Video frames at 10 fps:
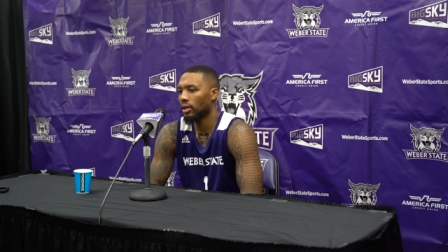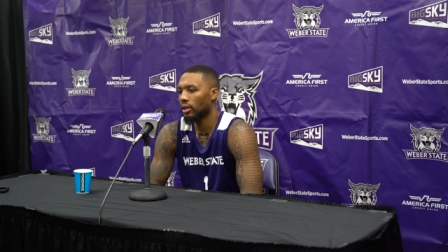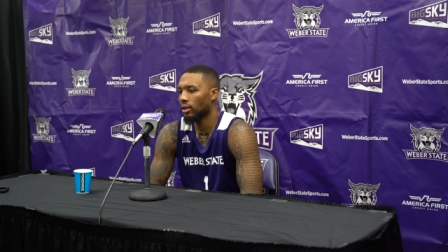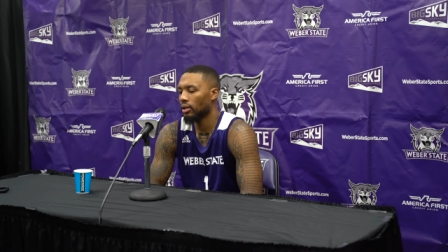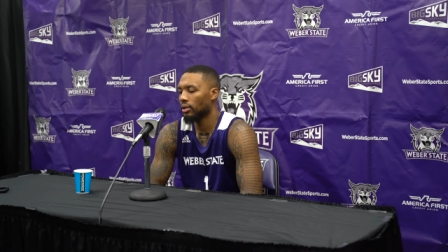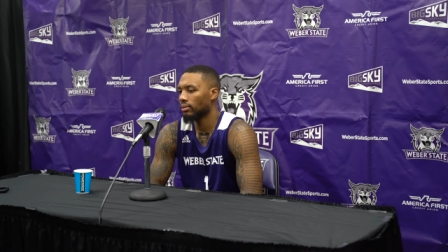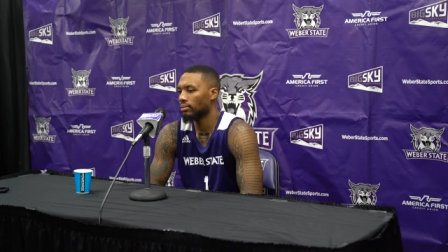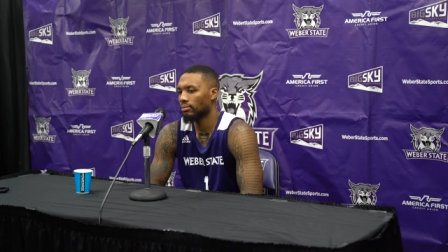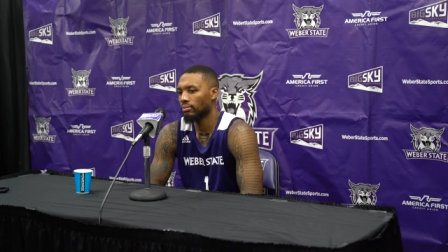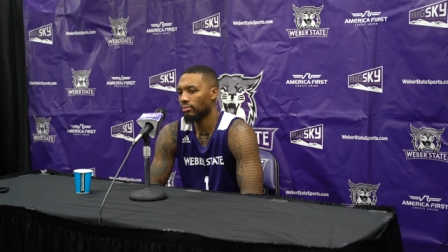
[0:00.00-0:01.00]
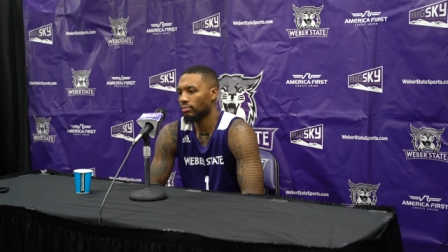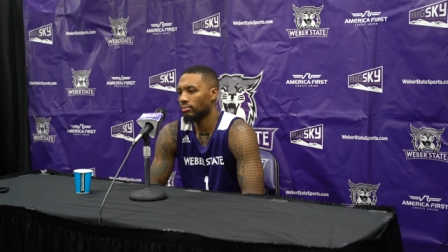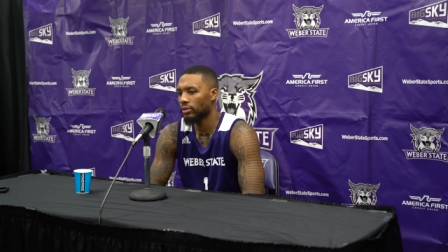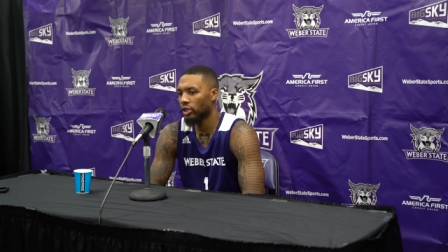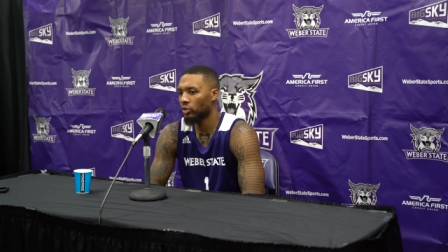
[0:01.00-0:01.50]

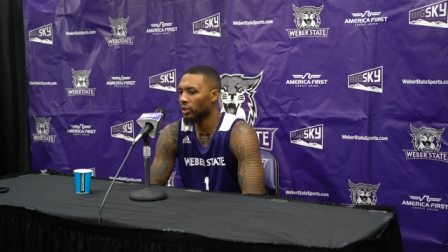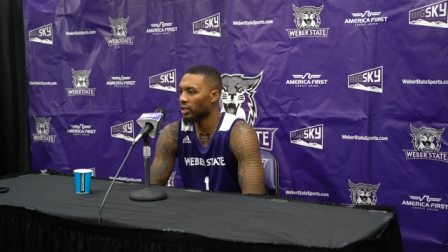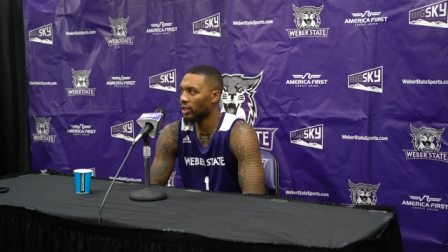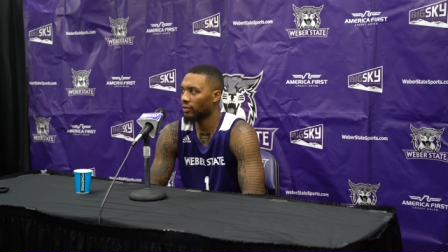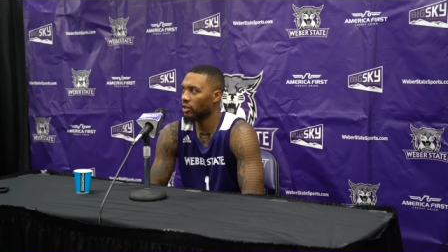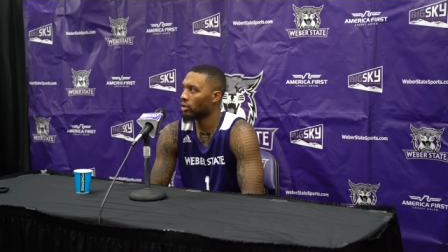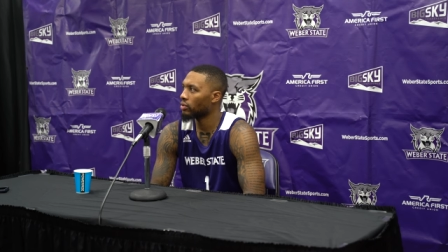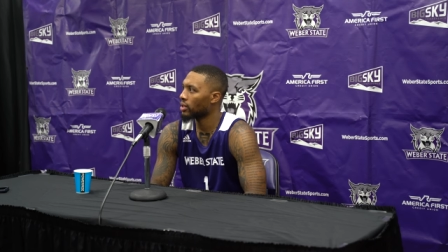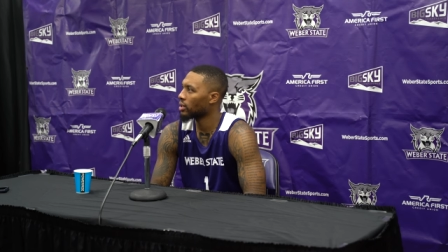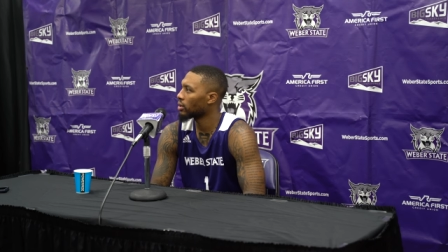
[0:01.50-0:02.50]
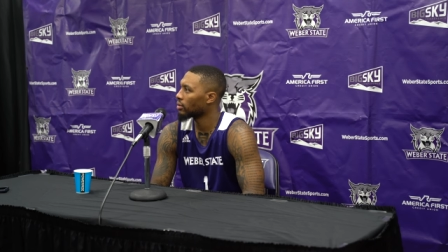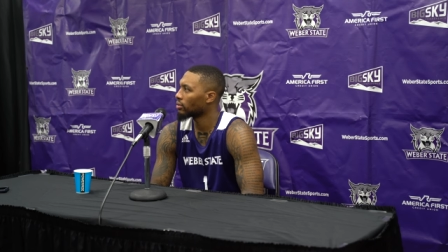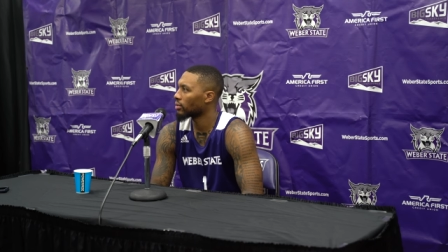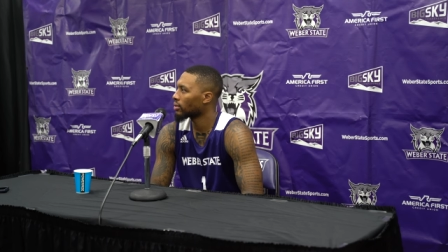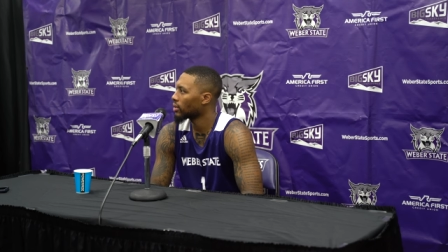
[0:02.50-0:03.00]
Uh, couldn't really leave the hotel,
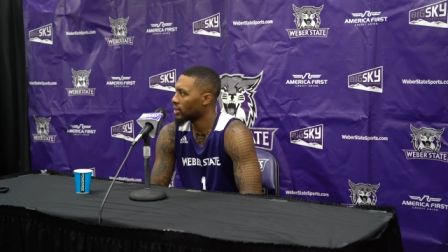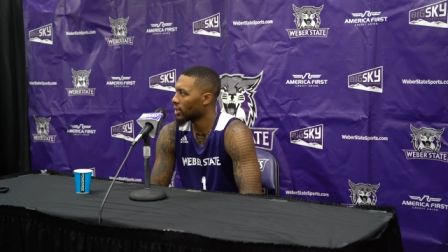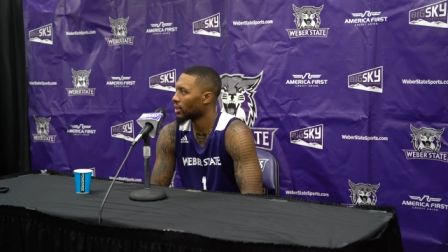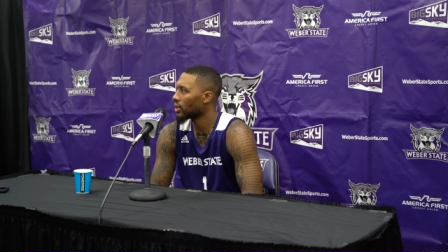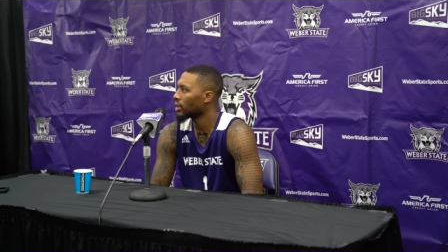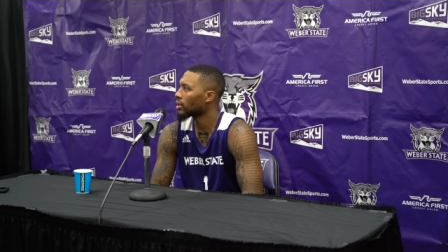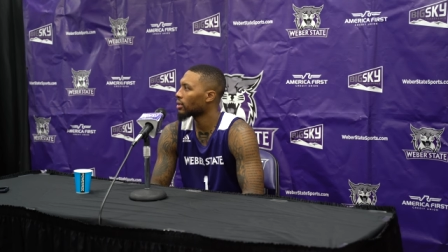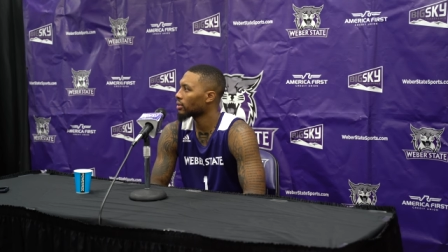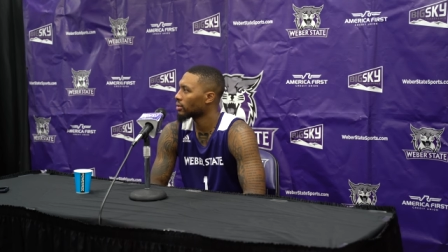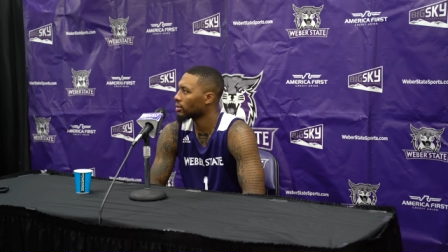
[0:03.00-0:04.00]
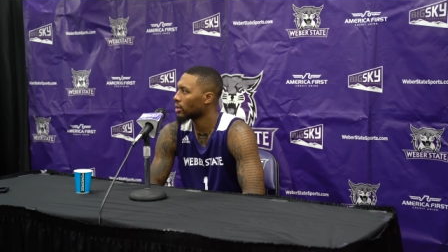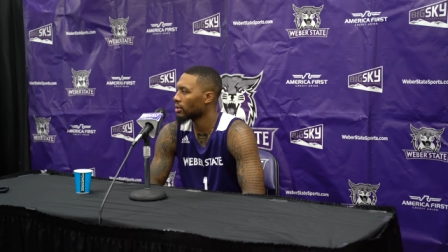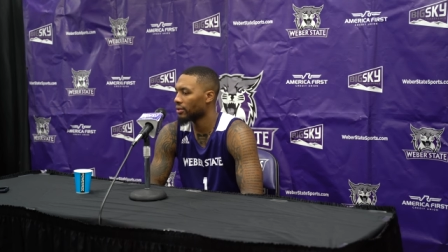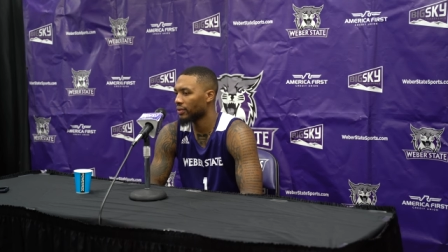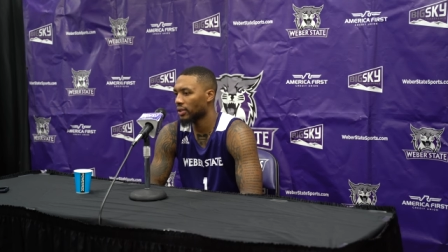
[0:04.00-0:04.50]
attend any other other
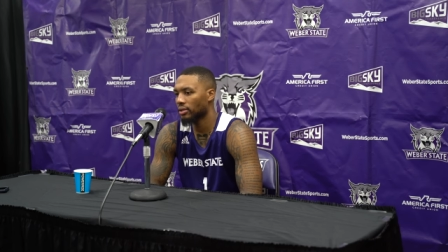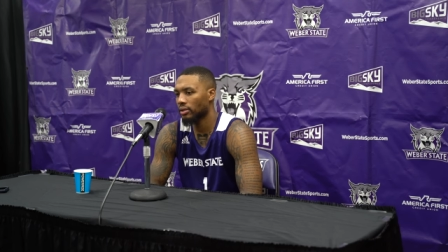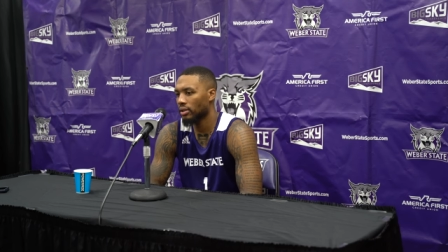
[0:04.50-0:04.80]
events.